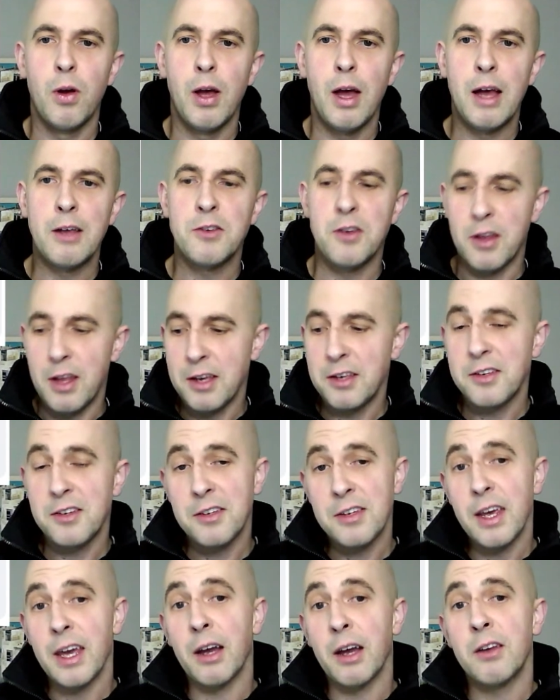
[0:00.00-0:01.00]
So they
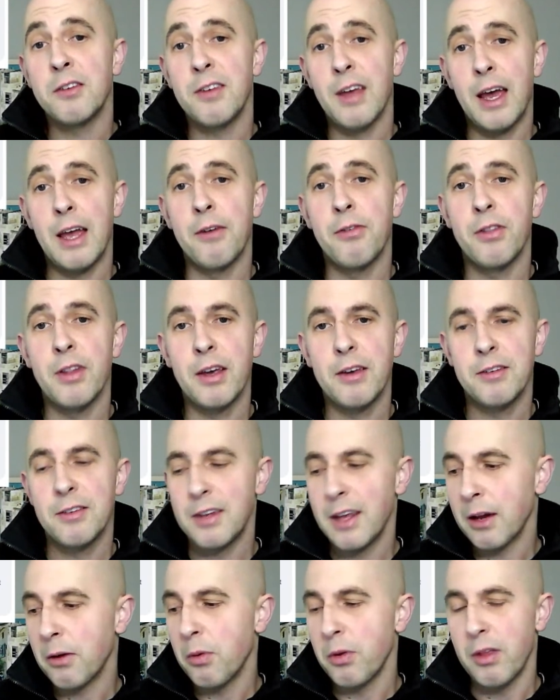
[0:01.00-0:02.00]
stick safe and they
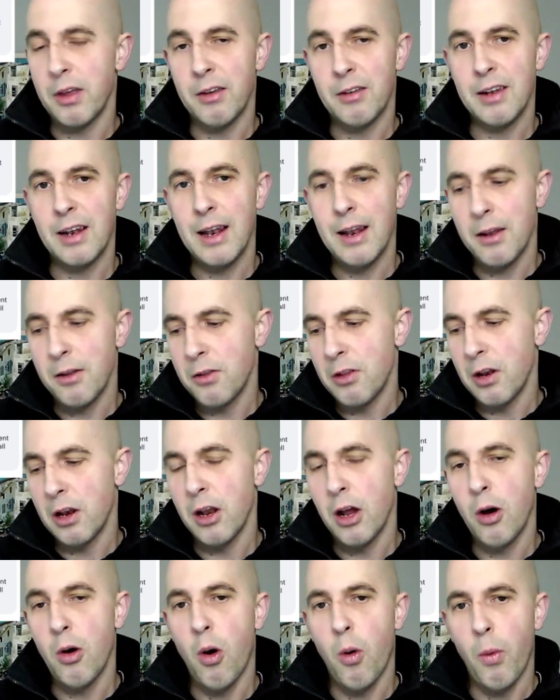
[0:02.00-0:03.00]
stick with the
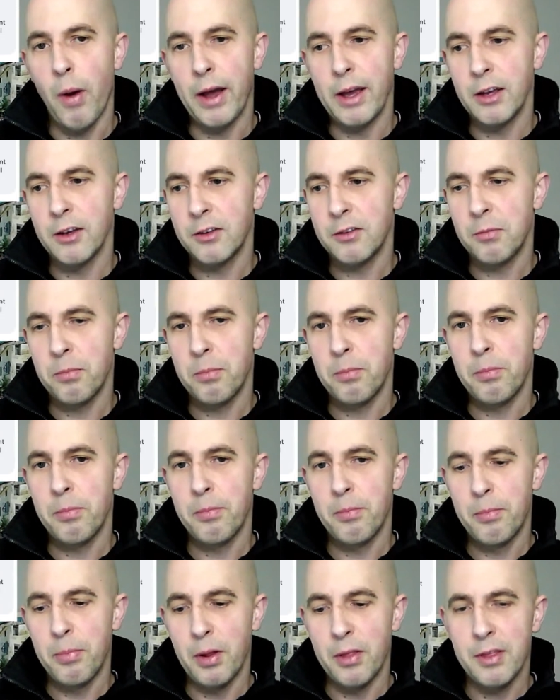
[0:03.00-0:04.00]
lower weights.
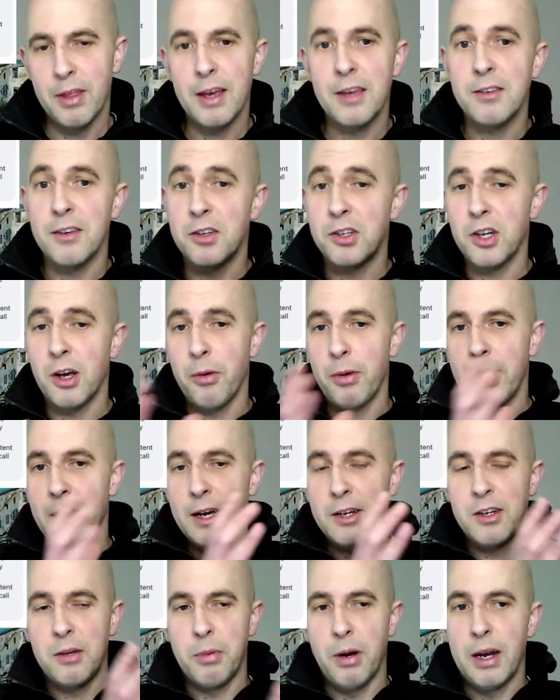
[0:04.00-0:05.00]
But this is showing
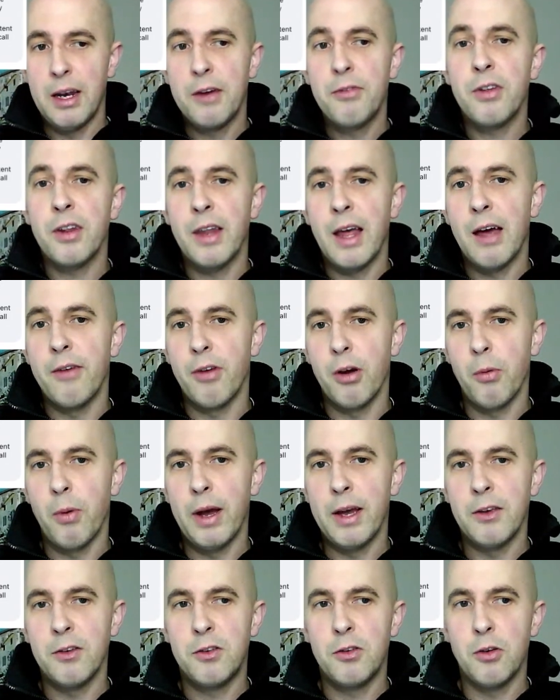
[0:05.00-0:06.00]
actually by lifting the heavier
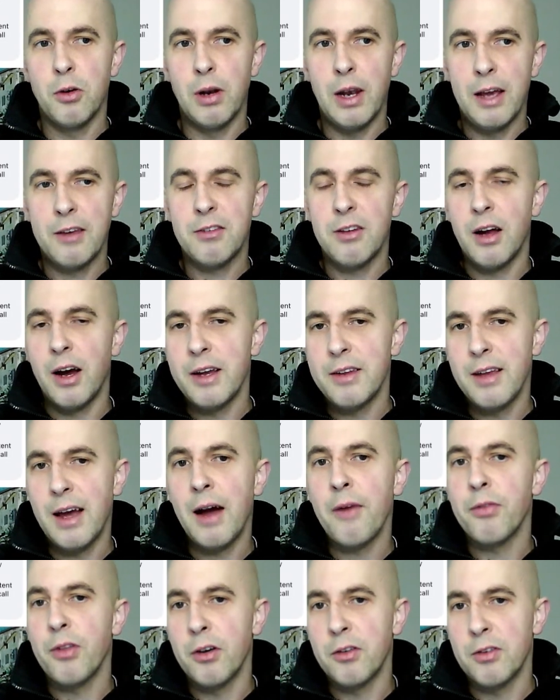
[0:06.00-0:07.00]
weights, you're less likely to
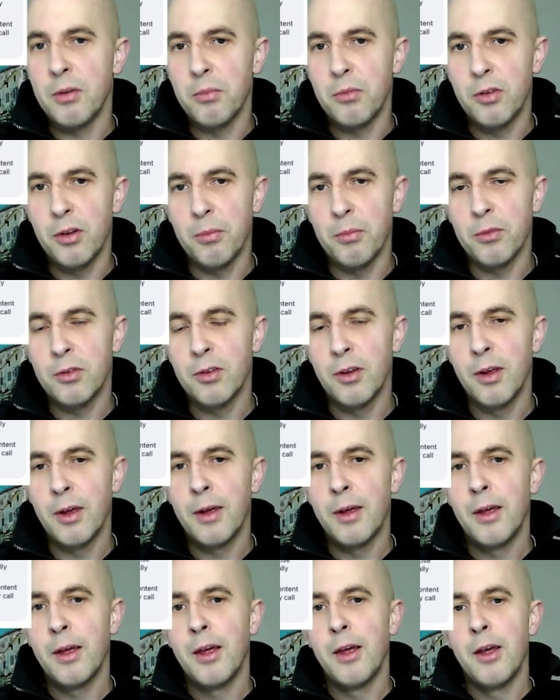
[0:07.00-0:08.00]
have those symptoms.
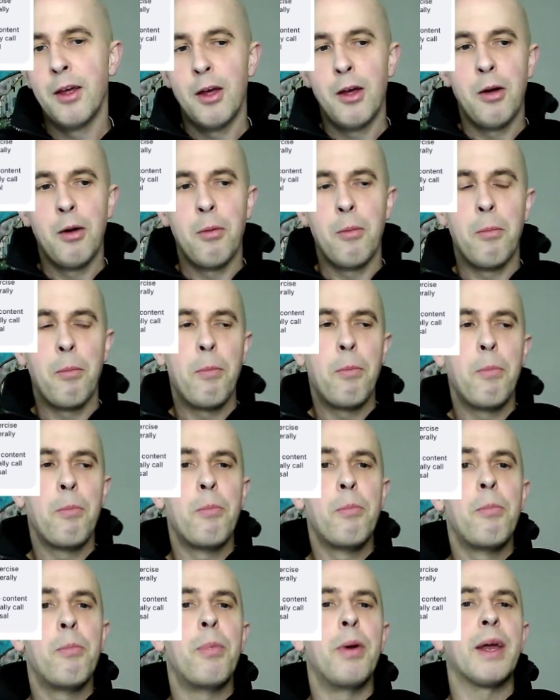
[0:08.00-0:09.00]

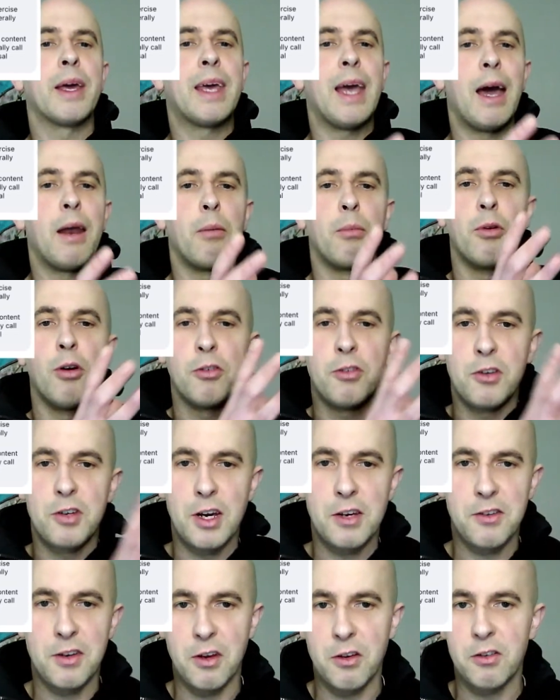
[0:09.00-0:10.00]
But again, I'm not
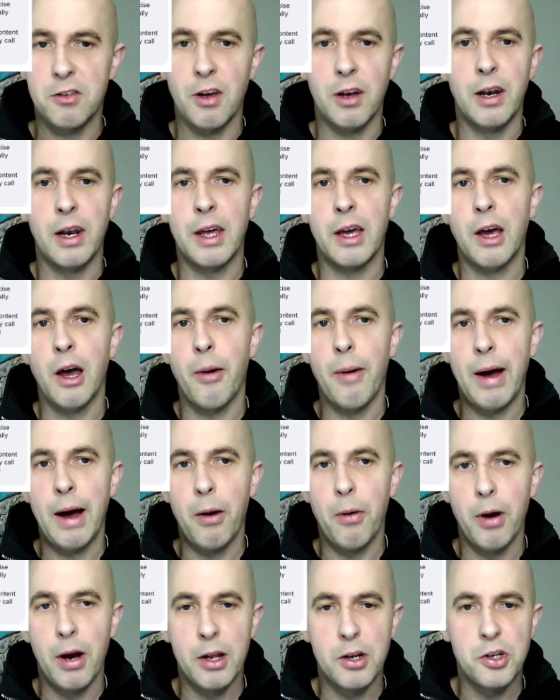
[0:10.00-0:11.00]
suggesting you suddenly go
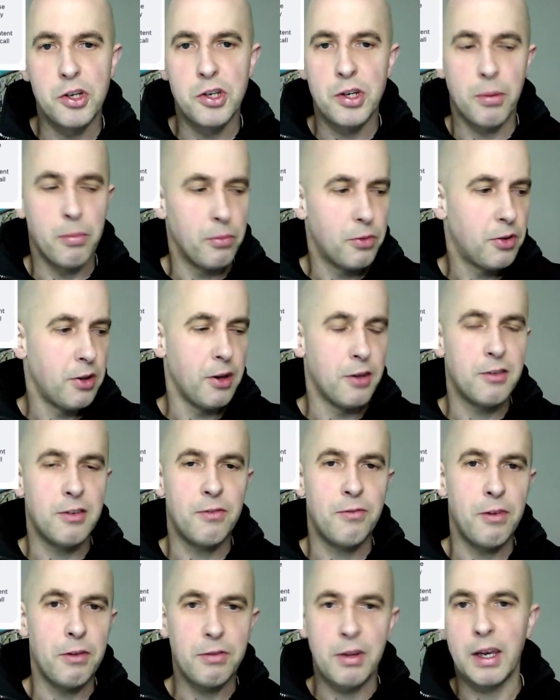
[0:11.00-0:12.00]
out and jump to
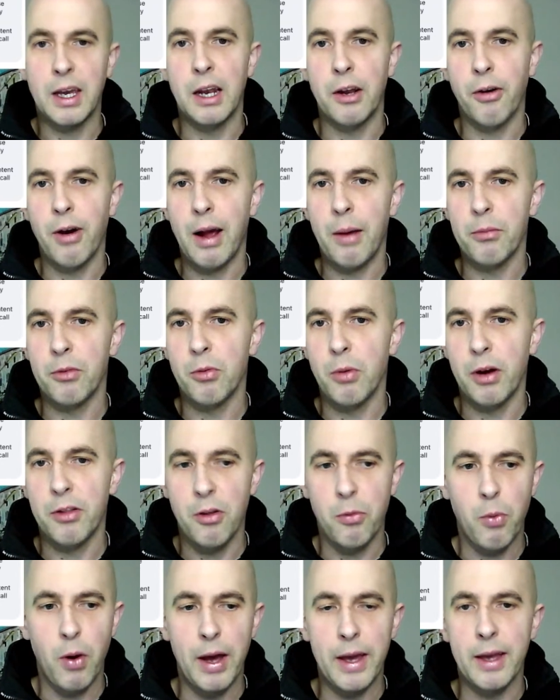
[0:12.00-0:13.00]
50 kilograms worth
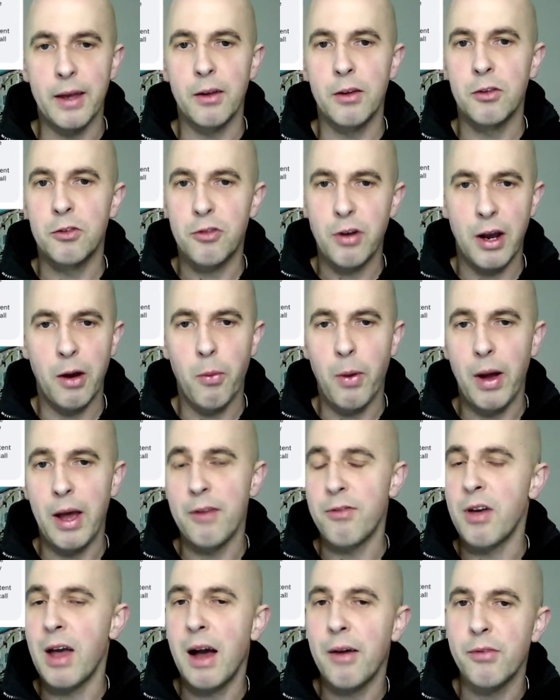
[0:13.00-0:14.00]
of weight straight away if
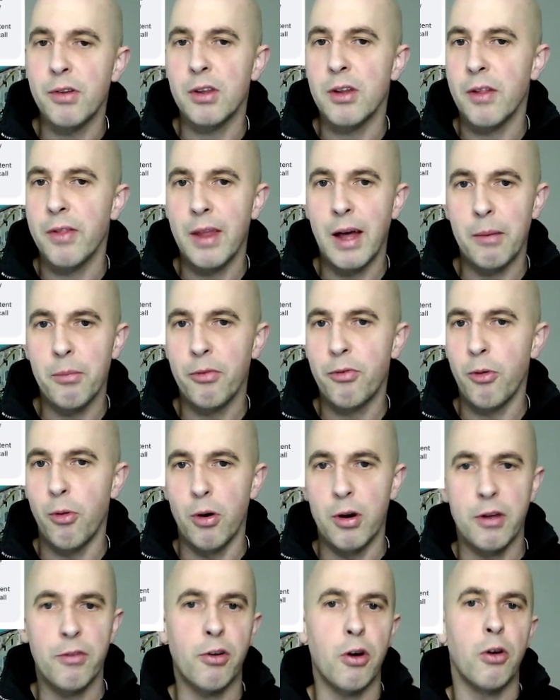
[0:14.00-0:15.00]
you haven't done that before
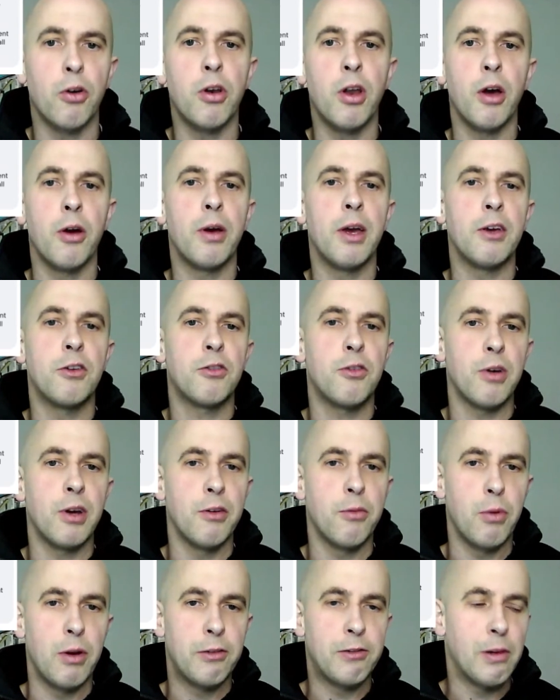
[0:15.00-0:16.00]
and you've got no history
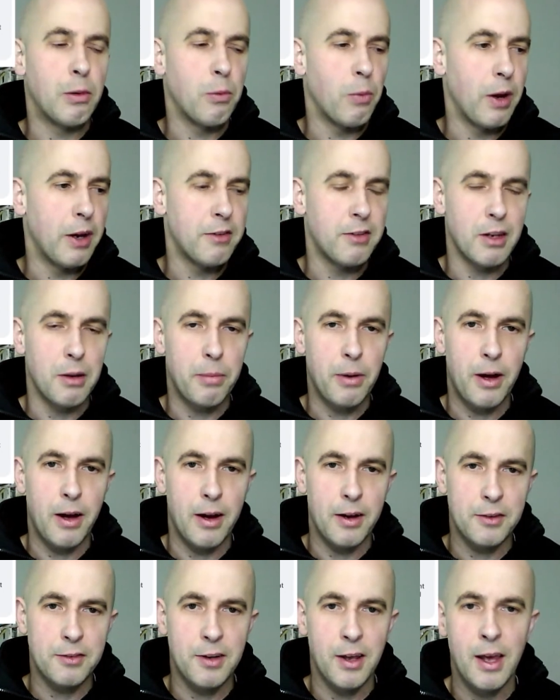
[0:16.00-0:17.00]
of lifting weights in the
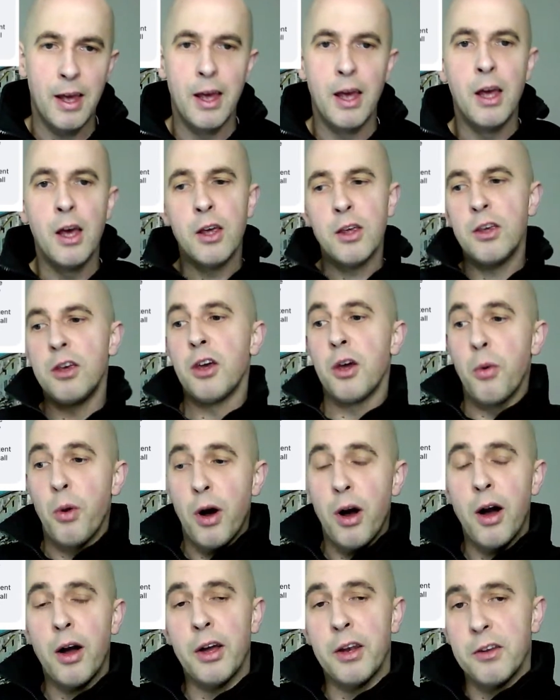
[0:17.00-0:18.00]
past. You
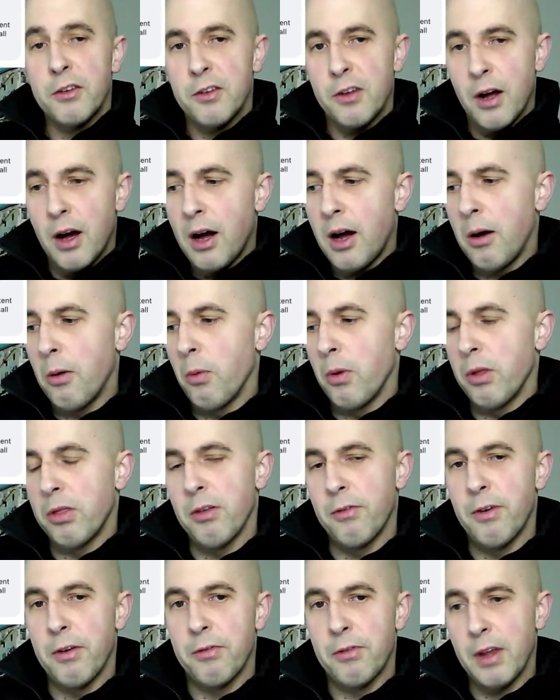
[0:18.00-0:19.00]
are going to start with the
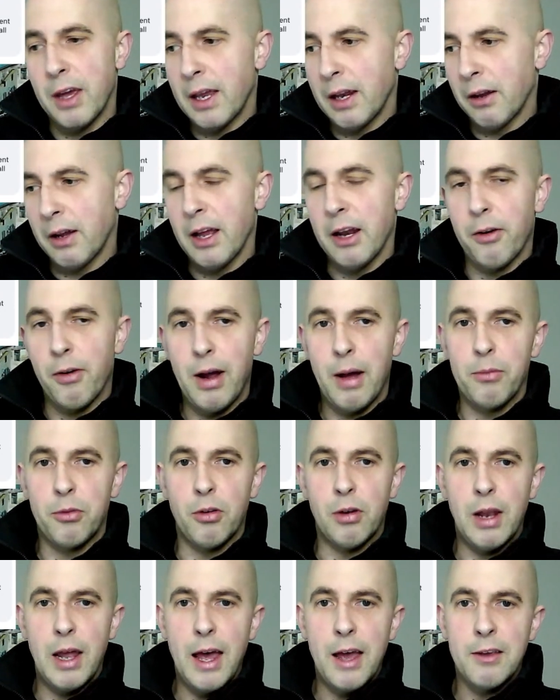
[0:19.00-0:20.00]
15 kilograms or
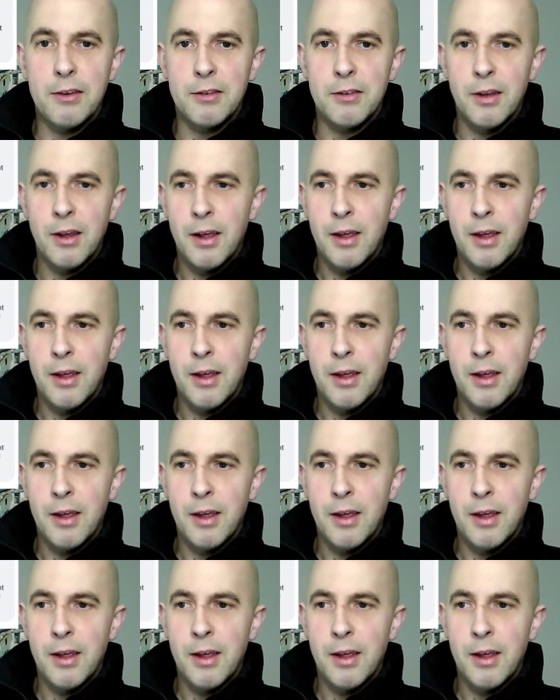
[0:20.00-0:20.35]
less.